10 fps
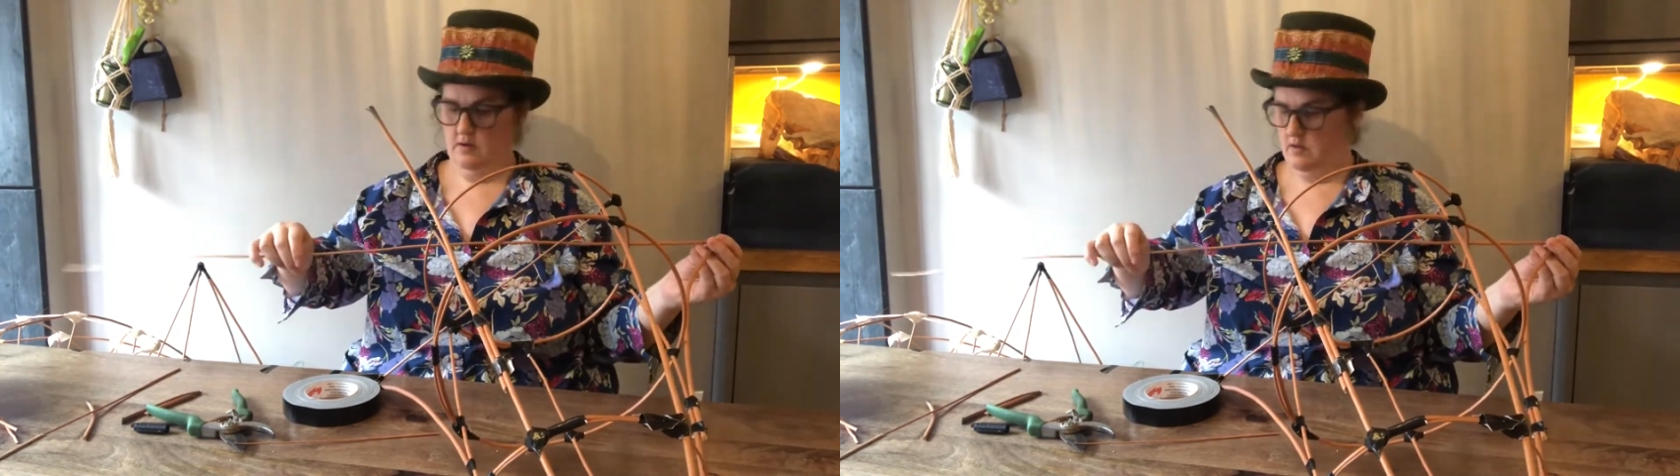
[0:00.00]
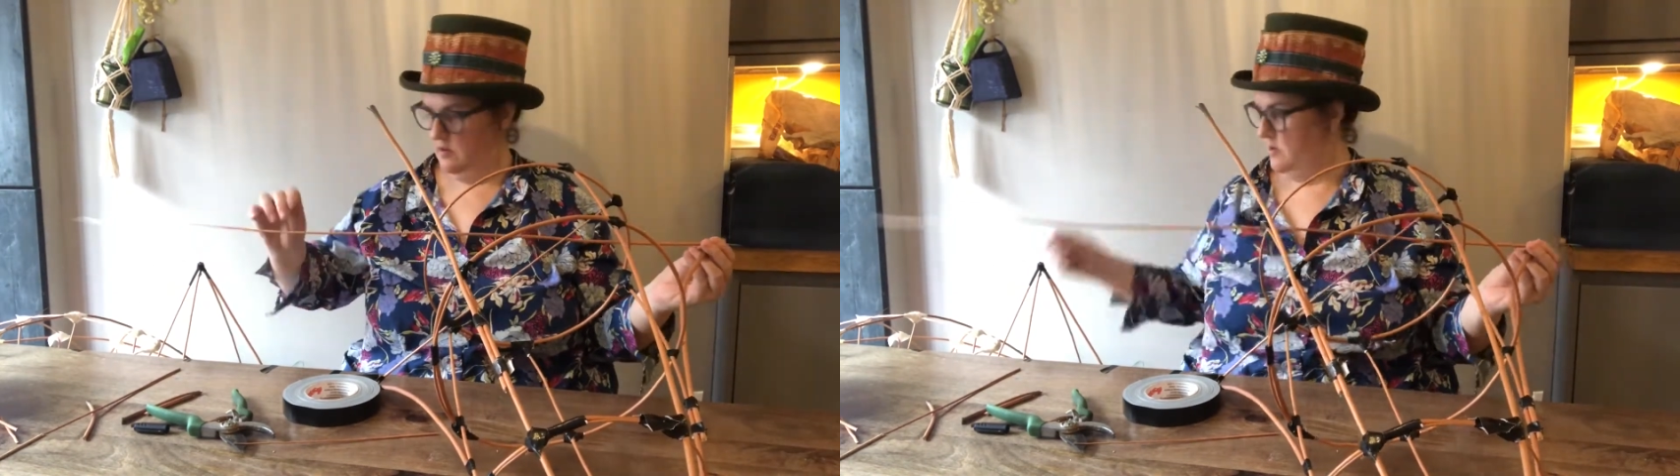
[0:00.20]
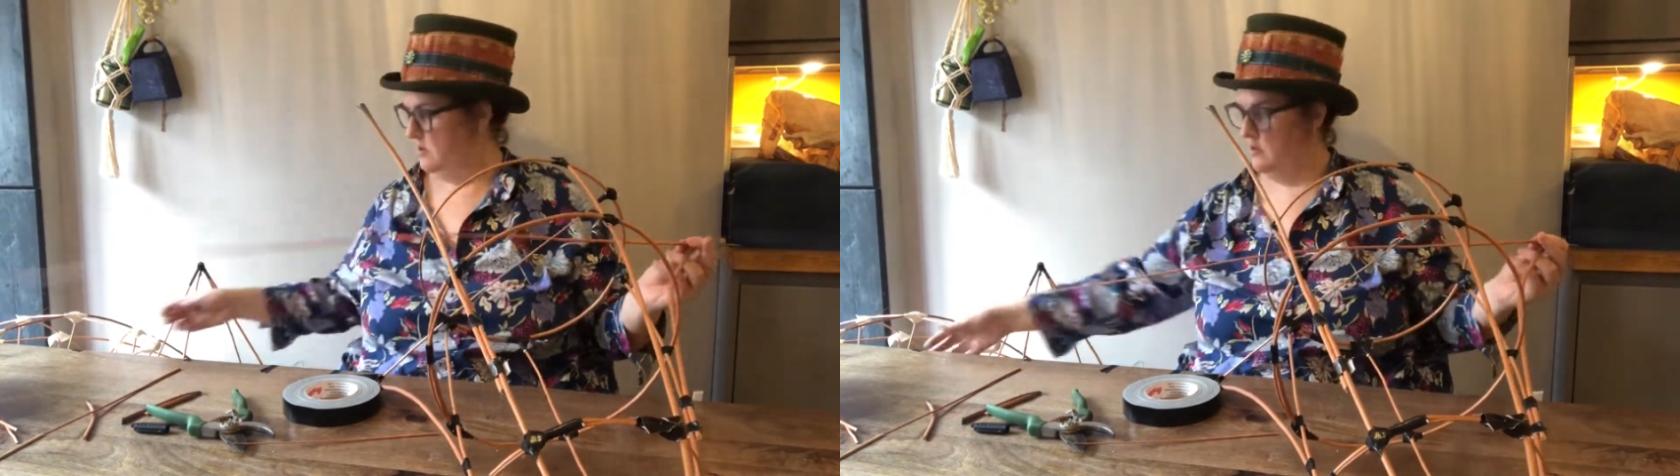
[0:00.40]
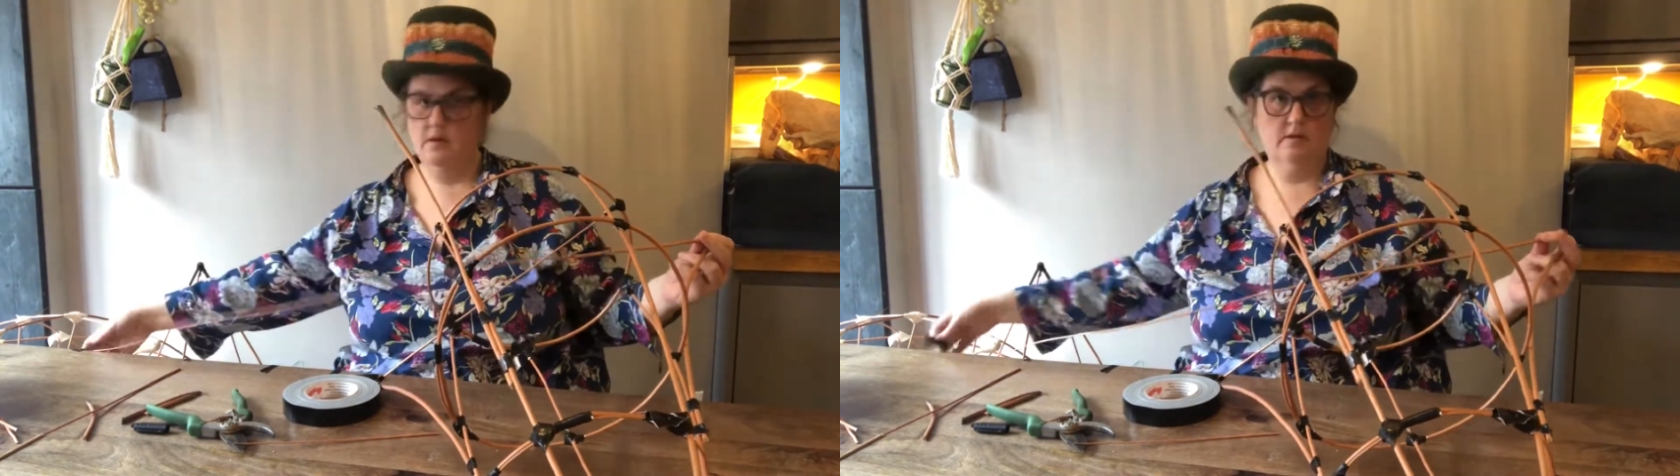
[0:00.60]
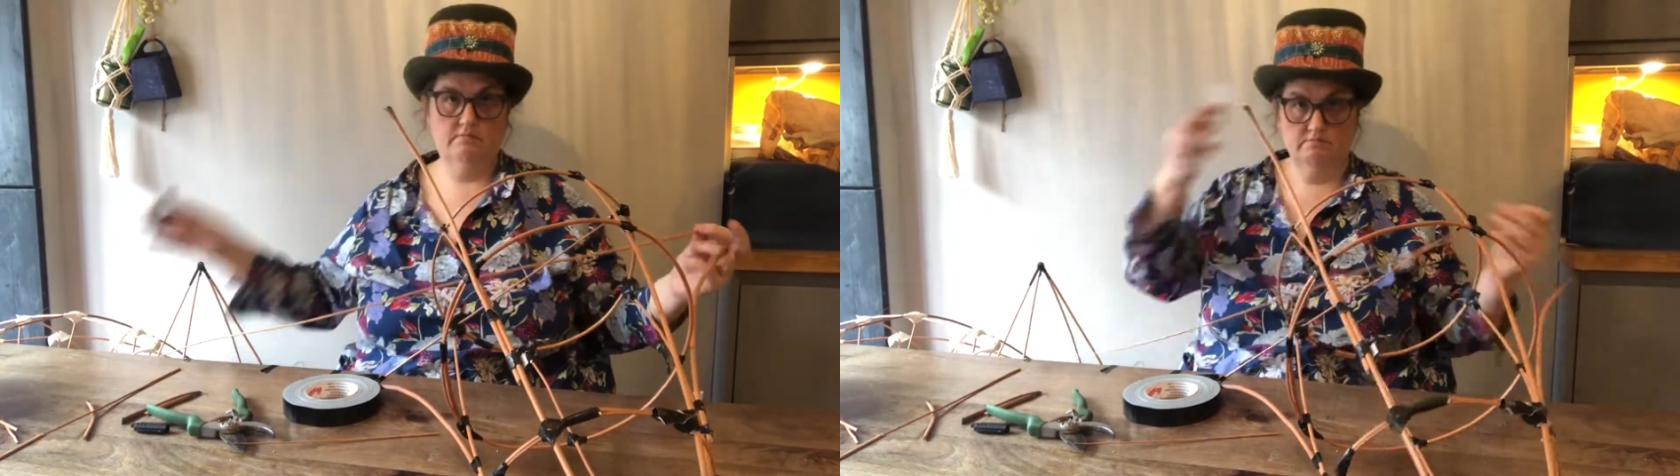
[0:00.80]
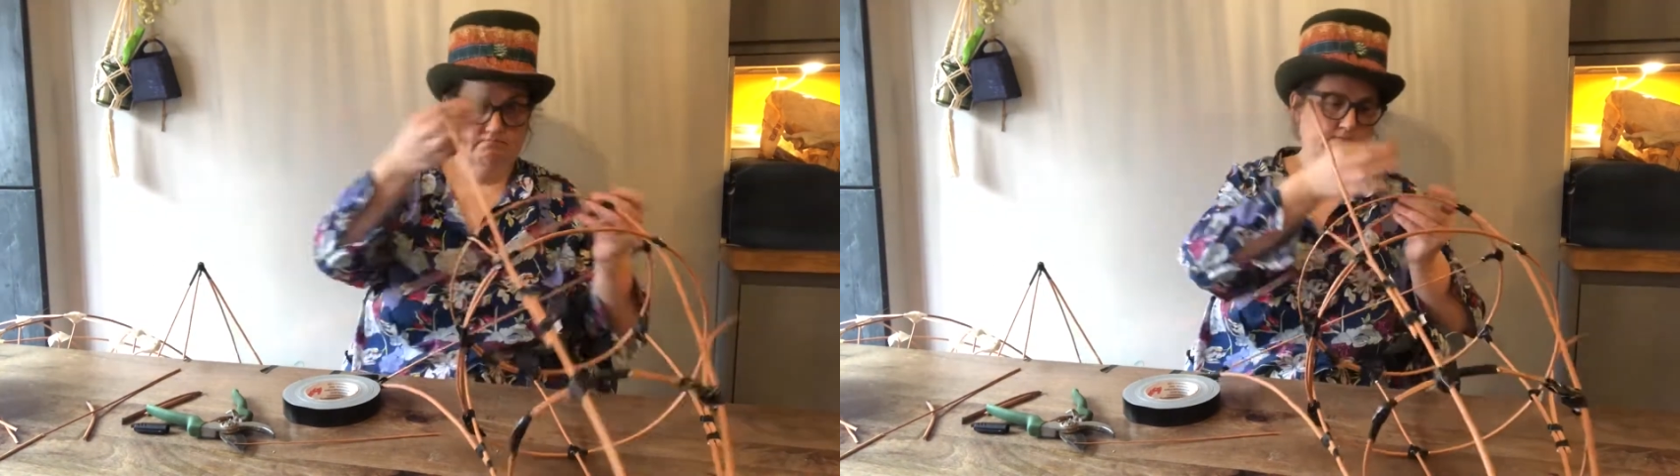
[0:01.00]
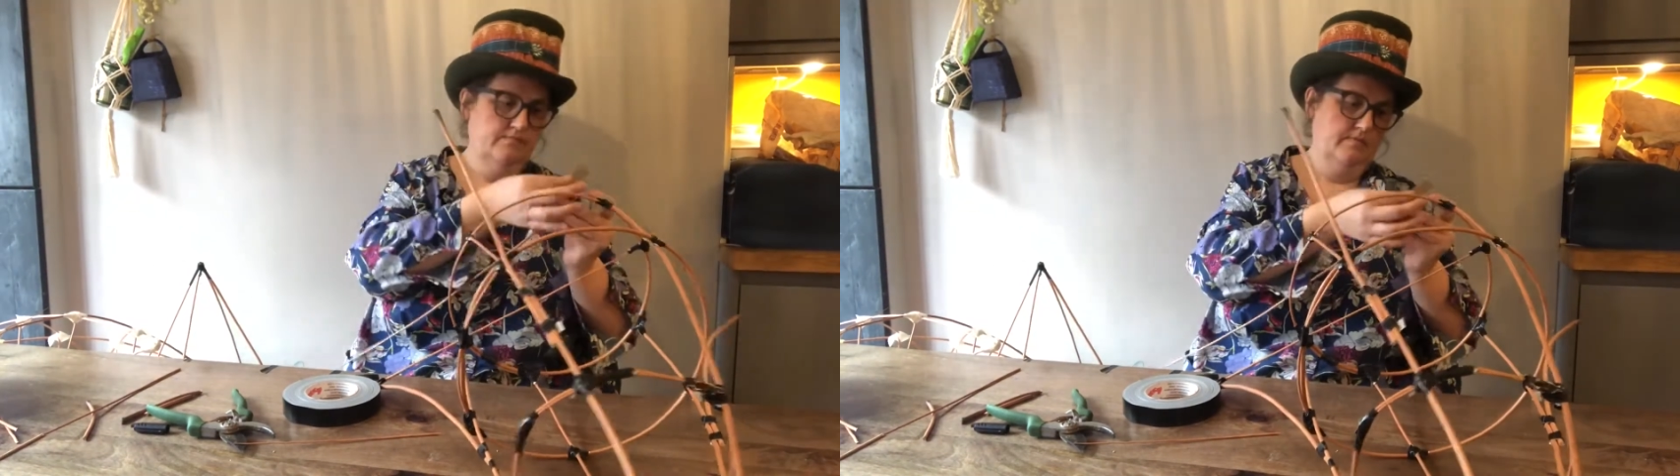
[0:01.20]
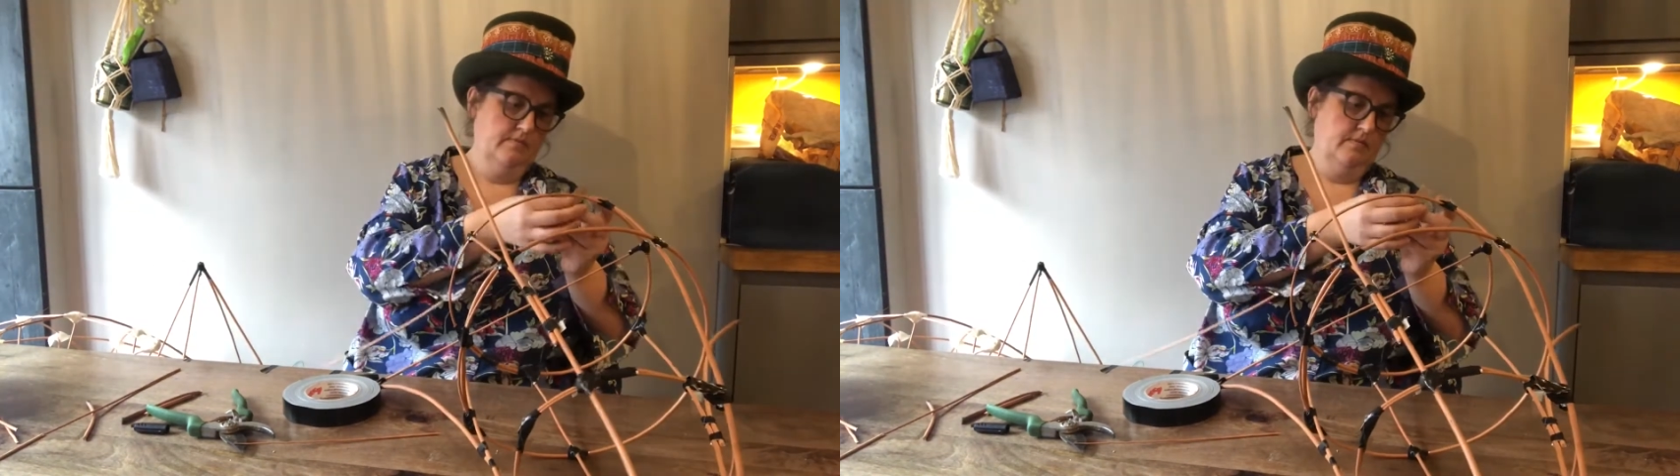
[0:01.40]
and pinging in on itself